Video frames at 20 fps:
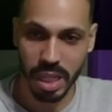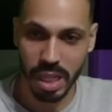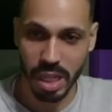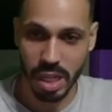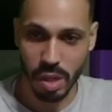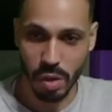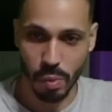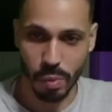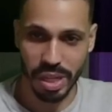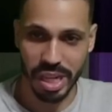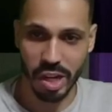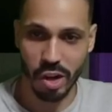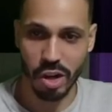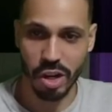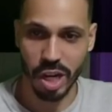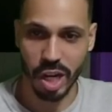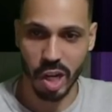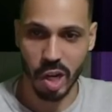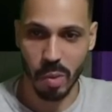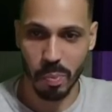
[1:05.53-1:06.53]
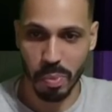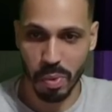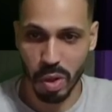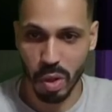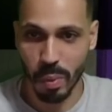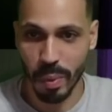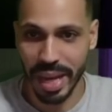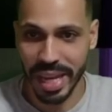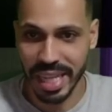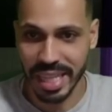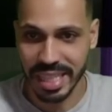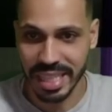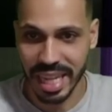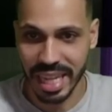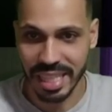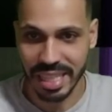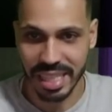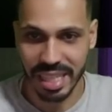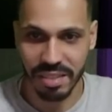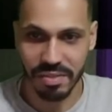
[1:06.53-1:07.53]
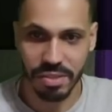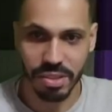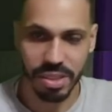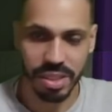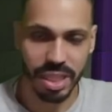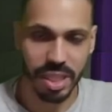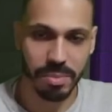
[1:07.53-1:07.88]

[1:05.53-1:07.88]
We are a couple away. Is that Denver? Yep,